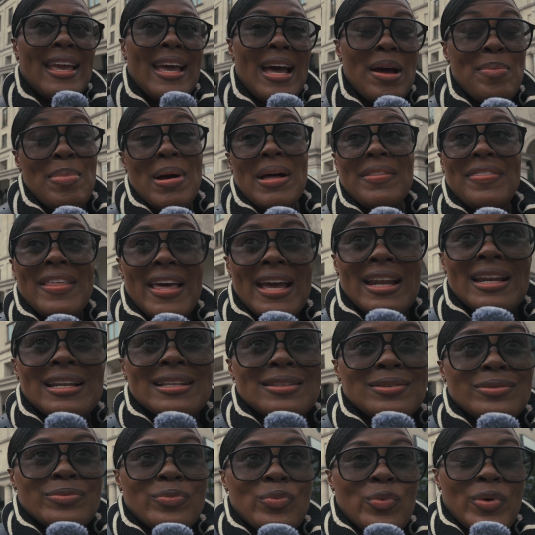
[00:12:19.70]
about that.
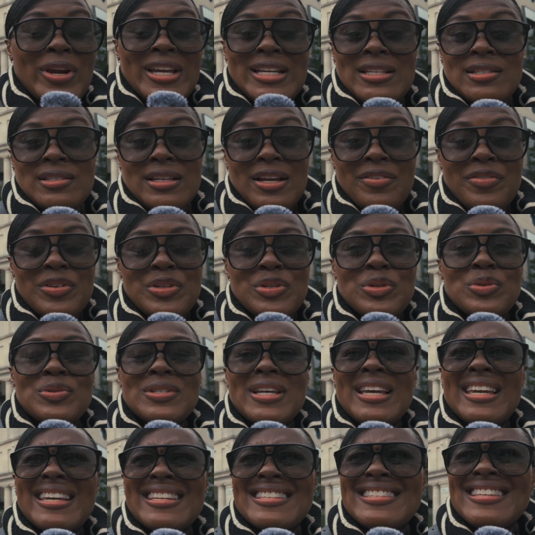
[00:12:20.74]
It rains every 2
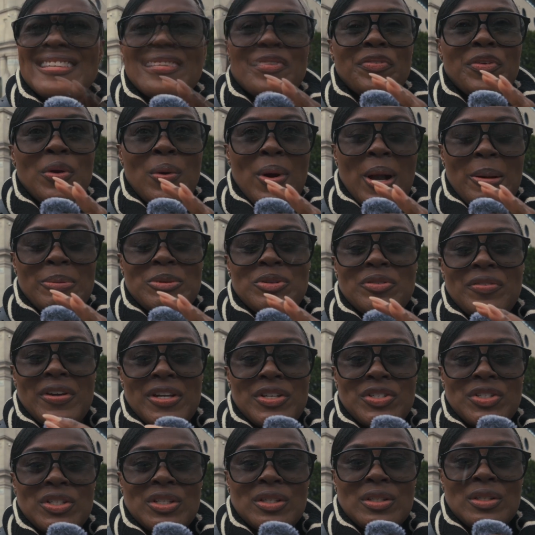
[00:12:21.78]
seconds. A few
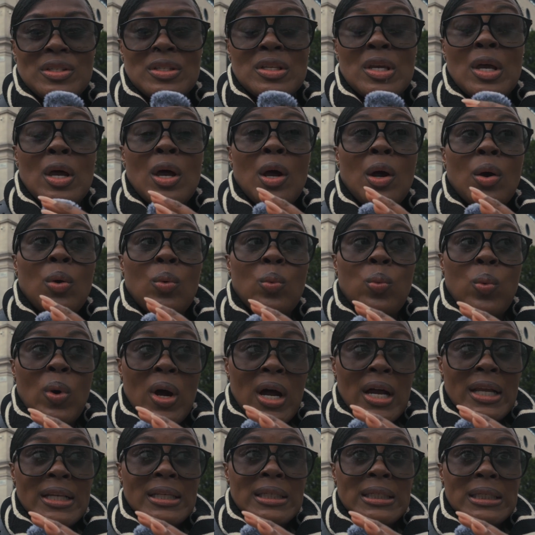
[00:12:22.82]
observations.
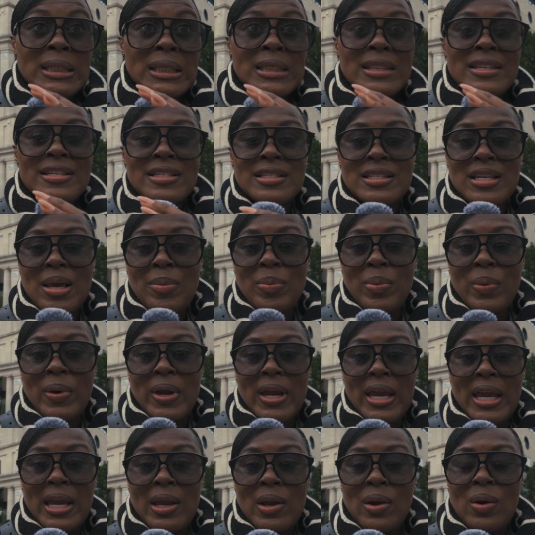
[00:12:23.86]
One, the
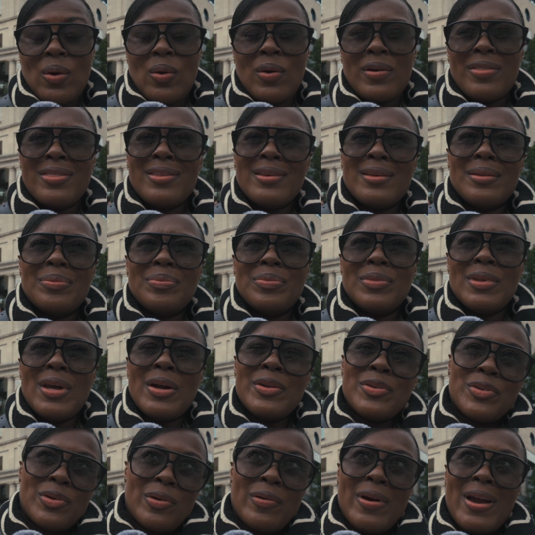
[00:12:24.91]
subway or the
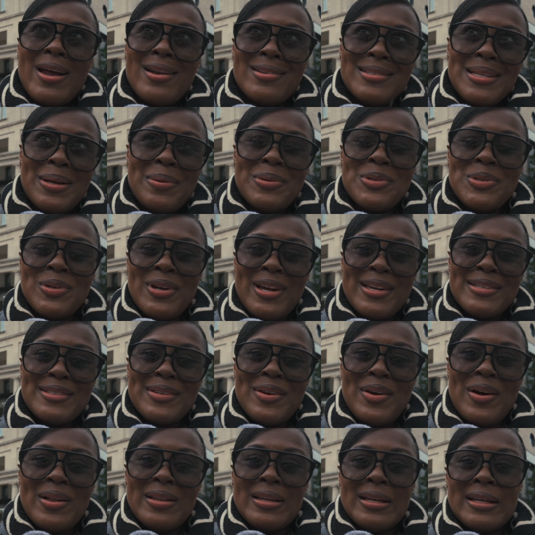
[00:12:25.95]
underground, is that what you guys
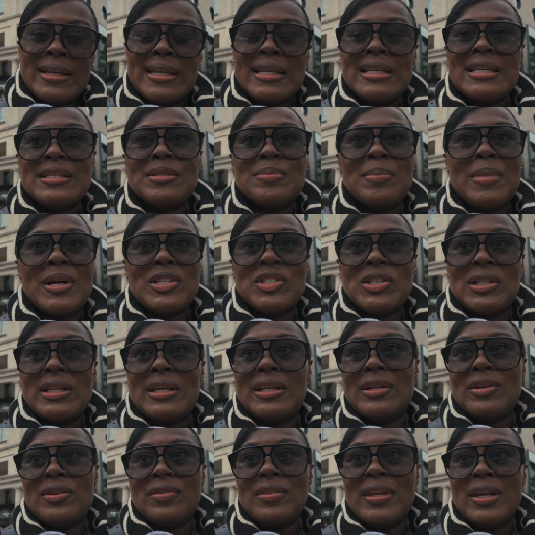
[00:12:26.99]
call it, is much
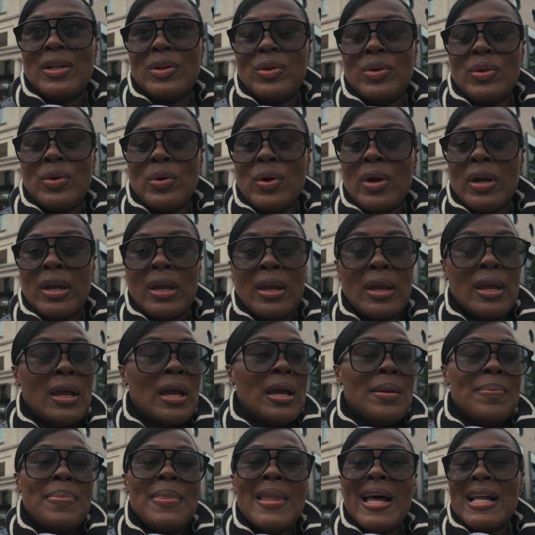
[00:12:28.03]
cleaner than New York.
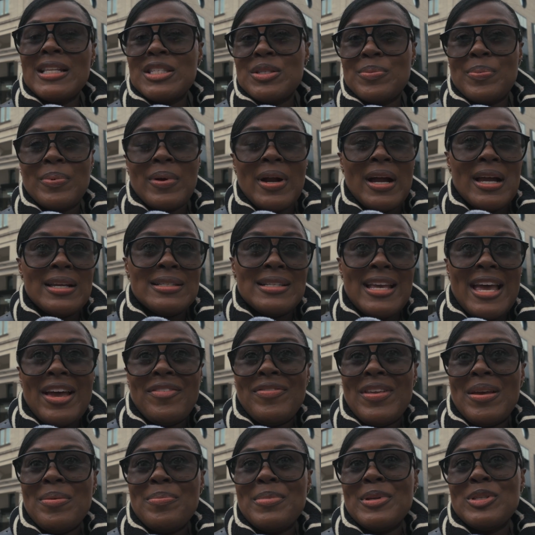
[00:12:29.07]
Not surprised. I
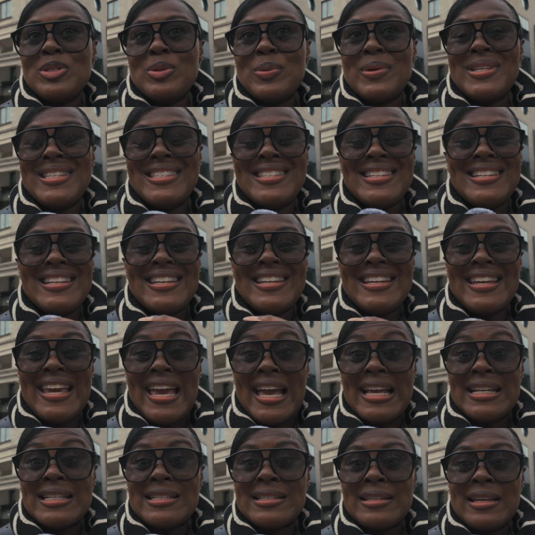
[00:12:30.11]
have not been to a city
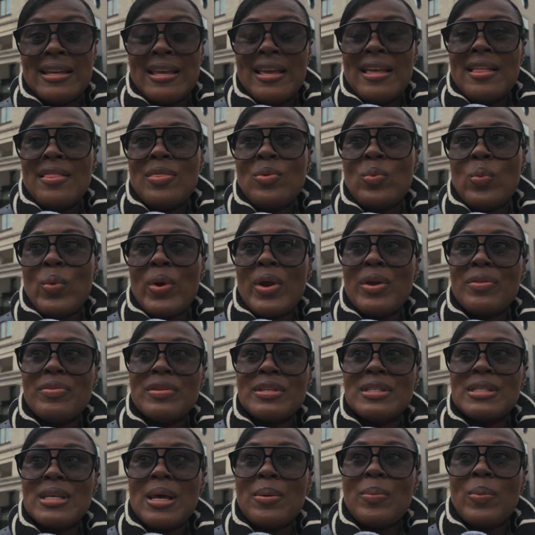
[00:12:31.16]
yet where
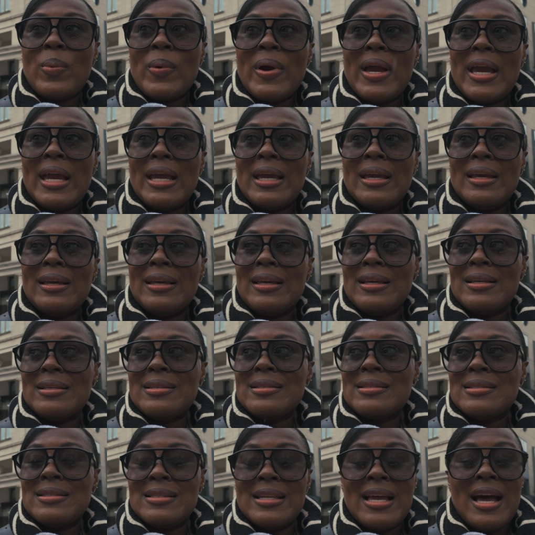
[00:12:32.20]
the subway
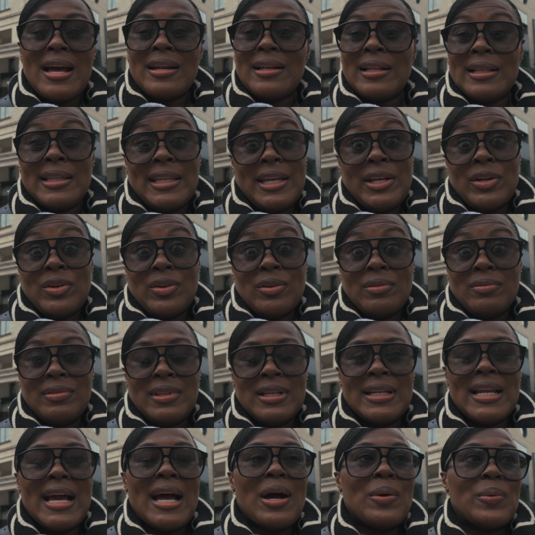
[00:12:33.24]
is not cleaner
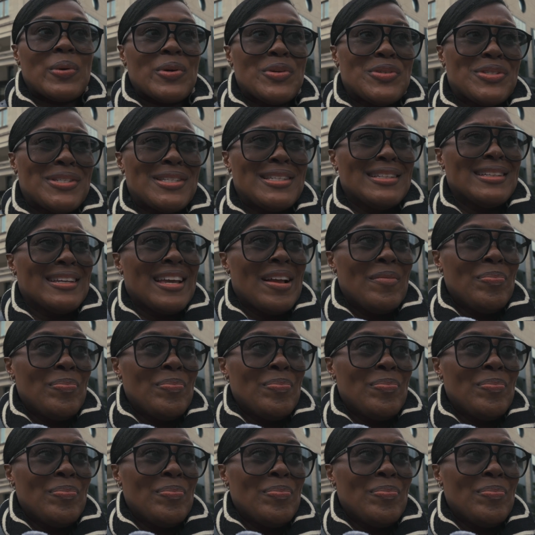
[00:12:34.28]
than ours.